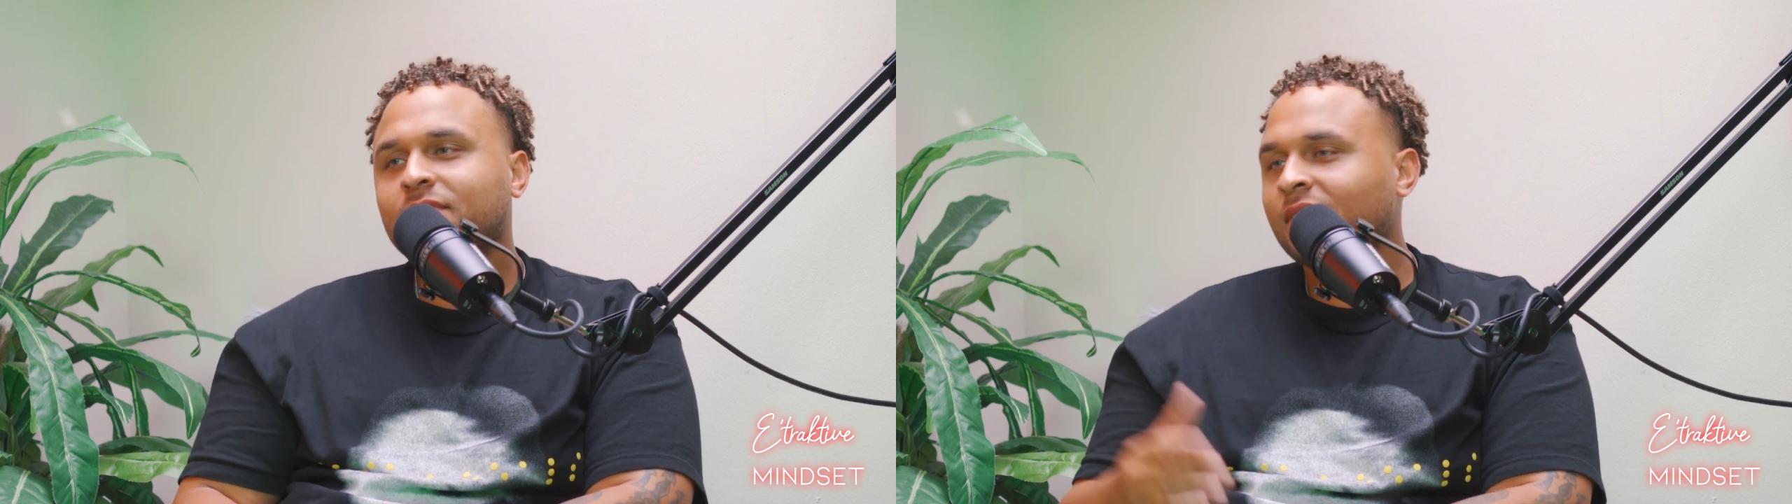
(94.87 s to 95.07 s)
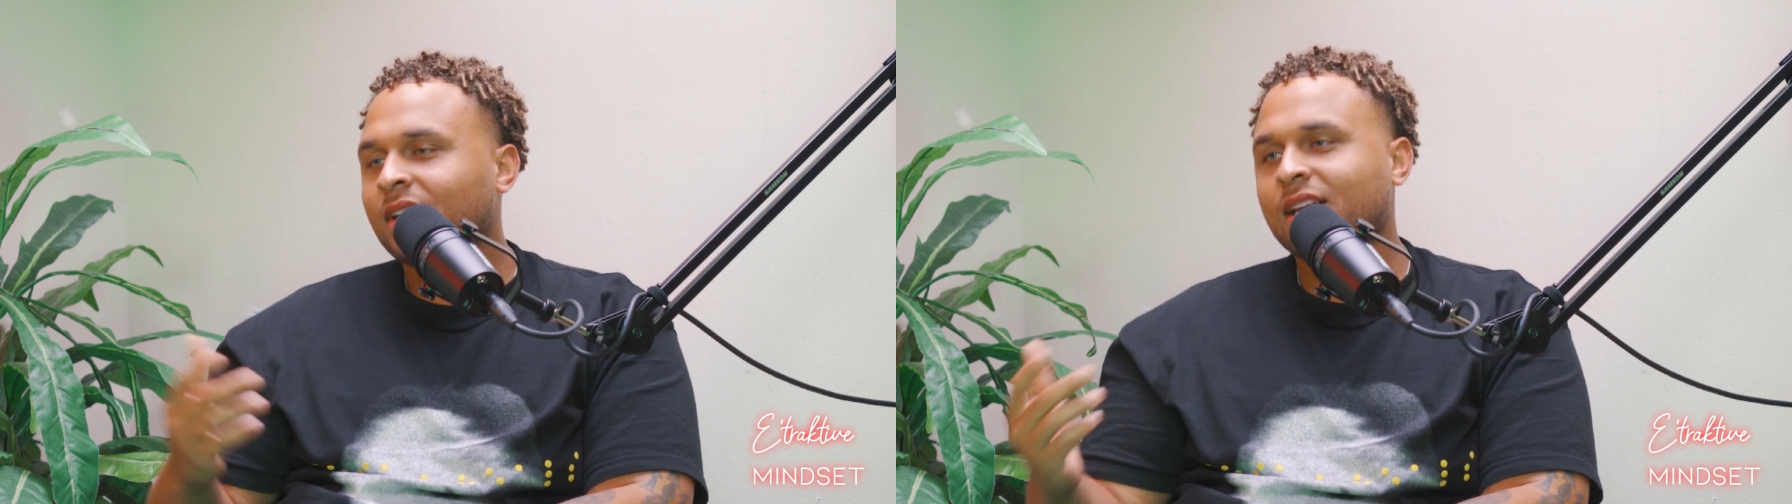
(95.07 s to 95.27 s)

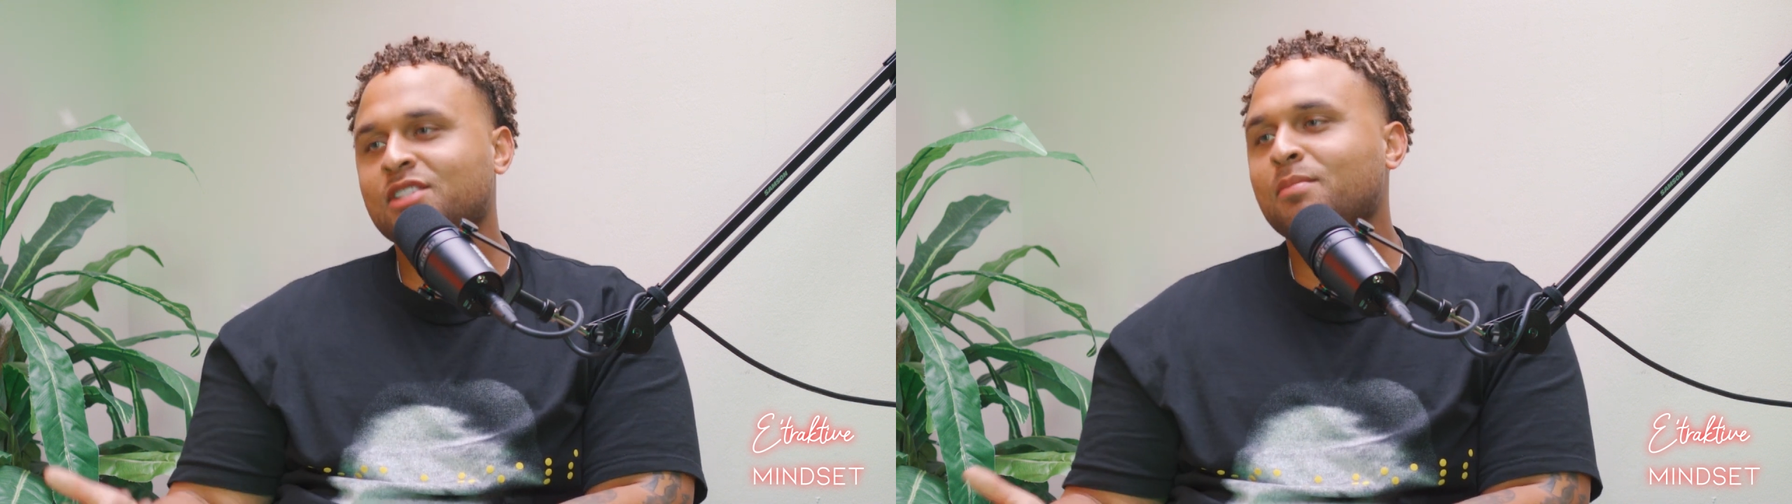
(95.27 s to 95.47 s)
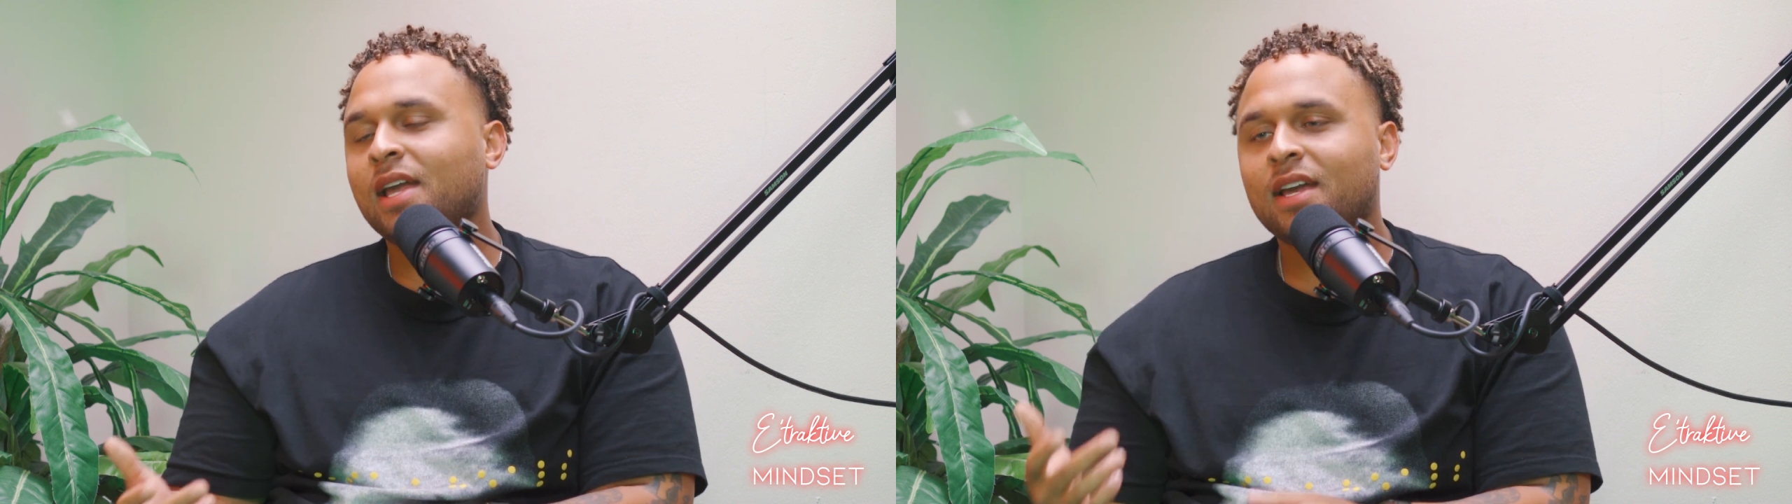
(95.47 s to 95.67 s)
Literally. And
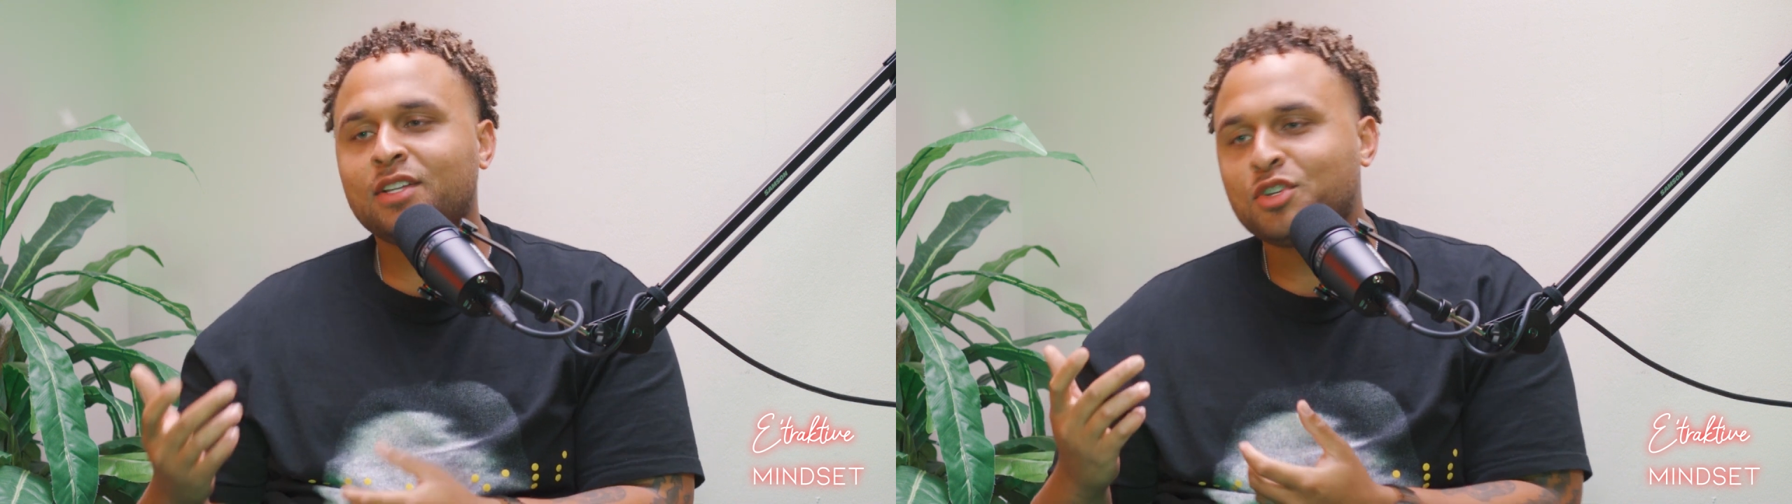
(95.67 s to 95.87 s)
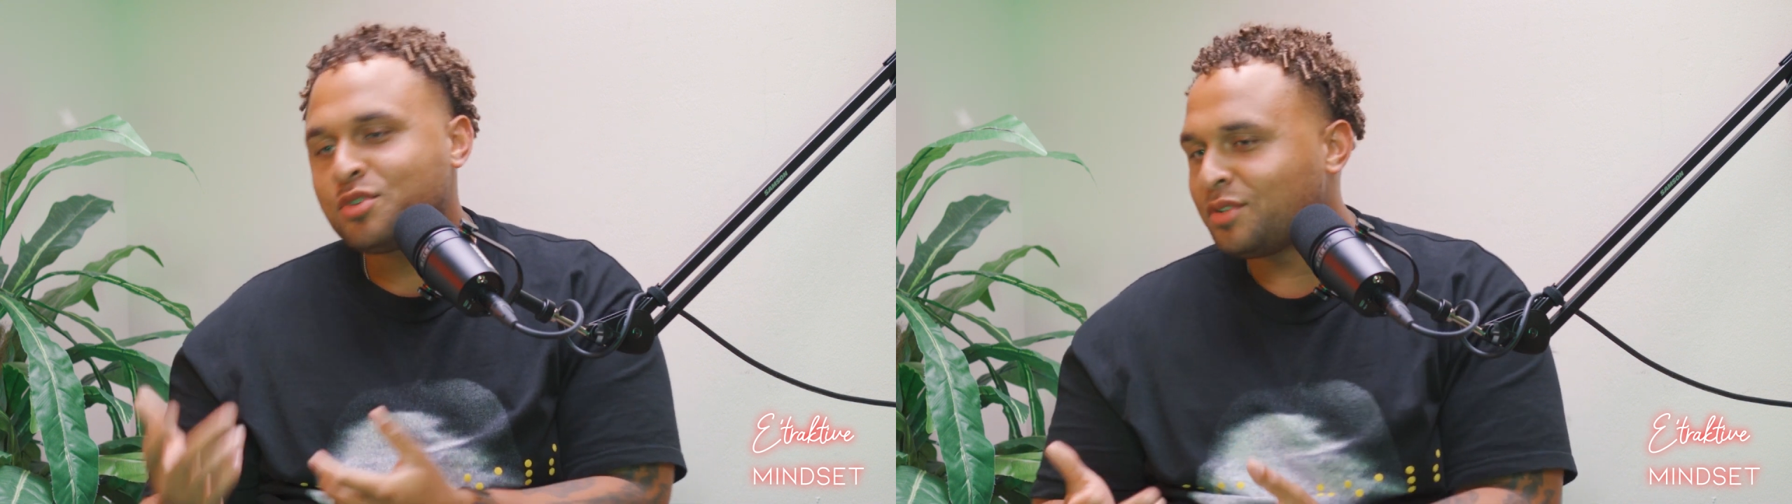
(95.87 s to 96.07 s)
as a
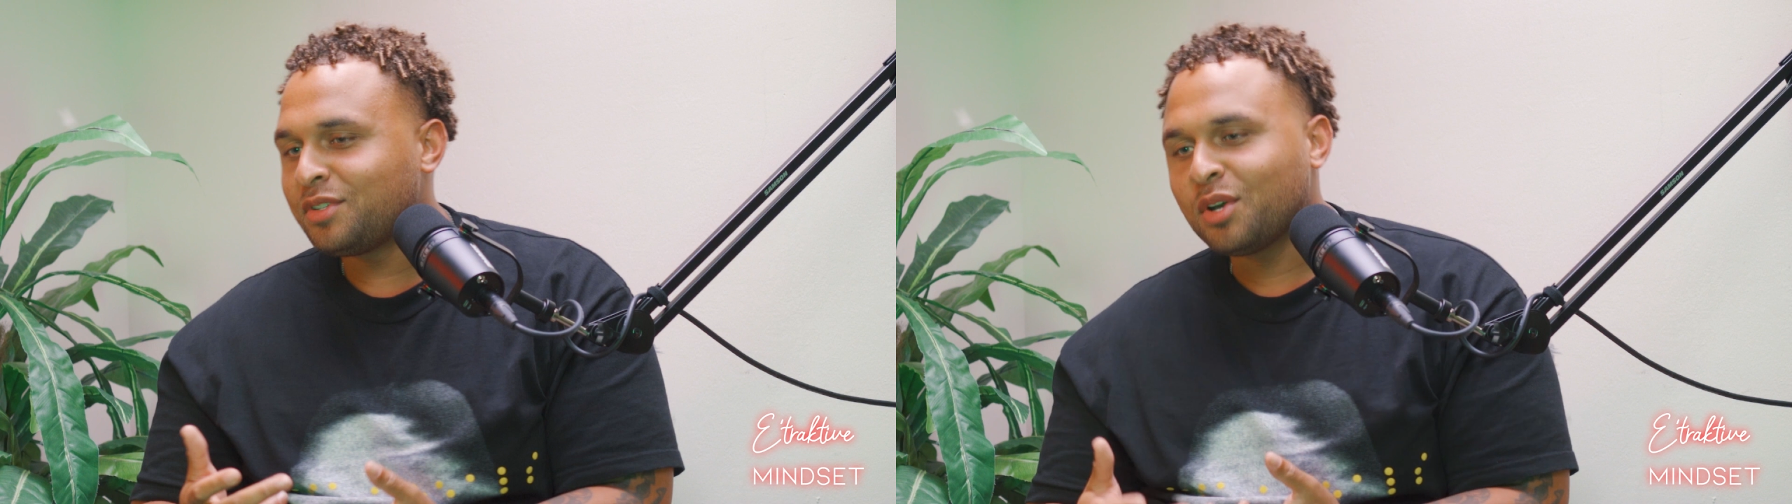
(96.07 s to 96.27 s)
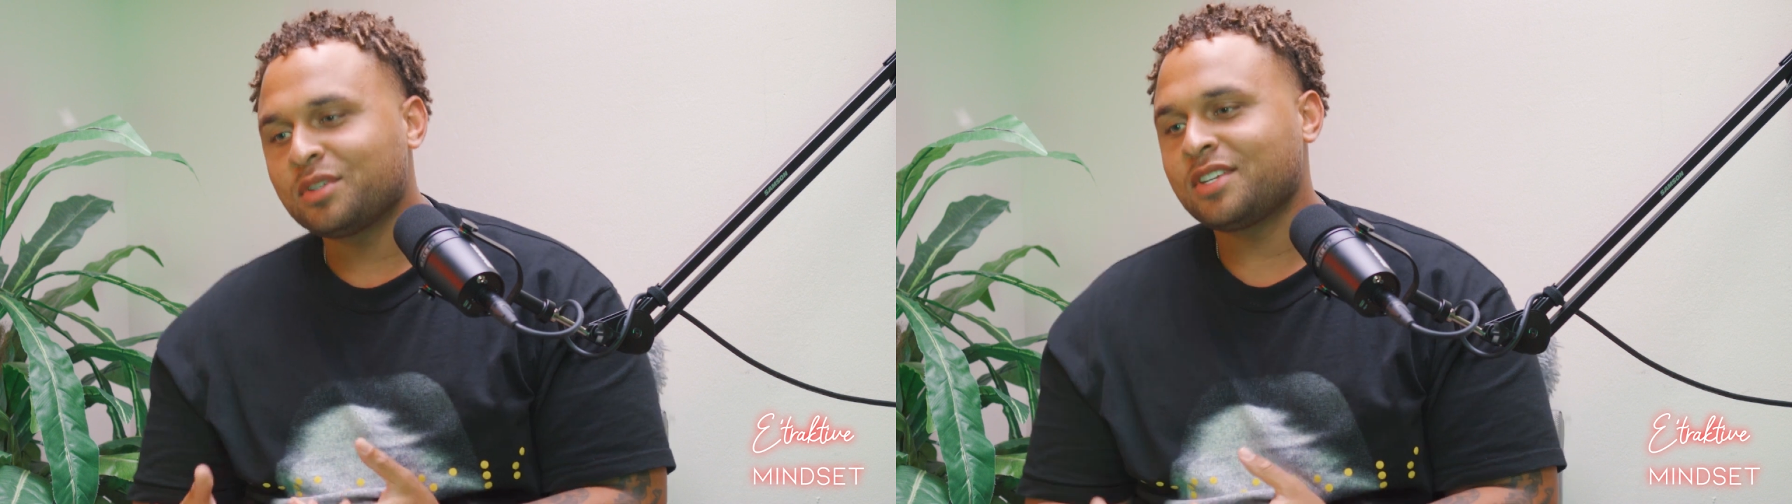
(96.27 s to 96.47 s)
man, you
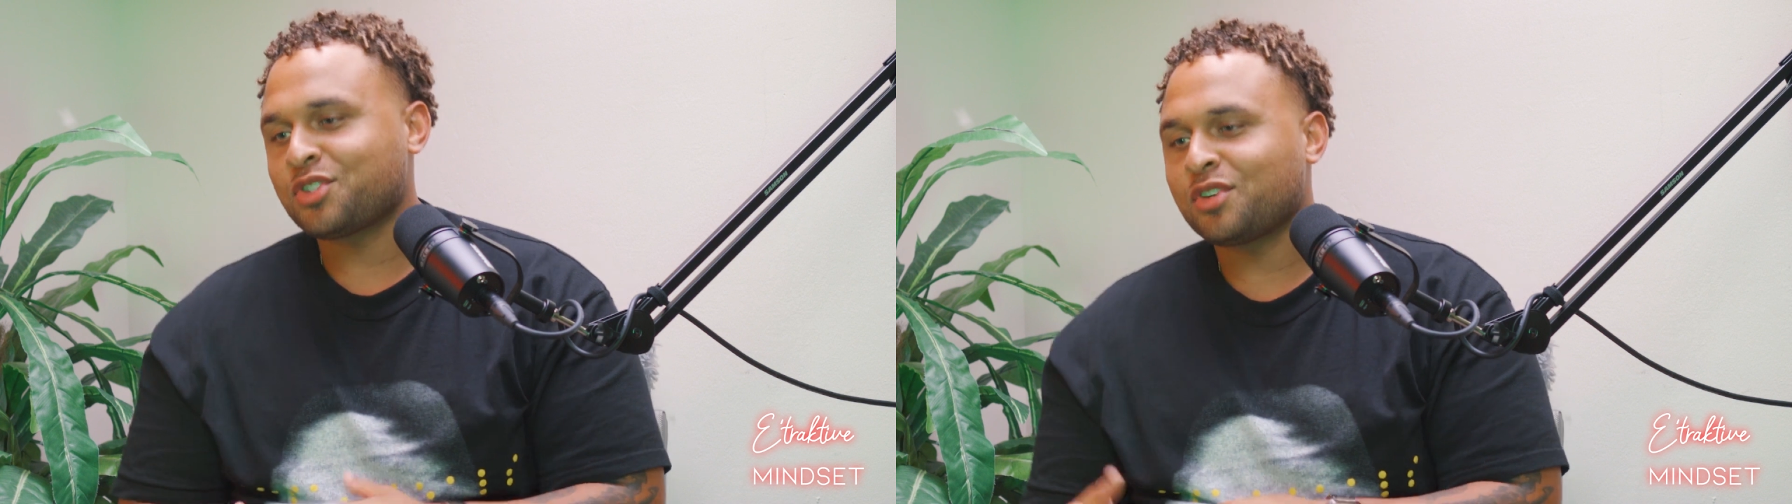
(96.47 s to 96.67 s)
know this.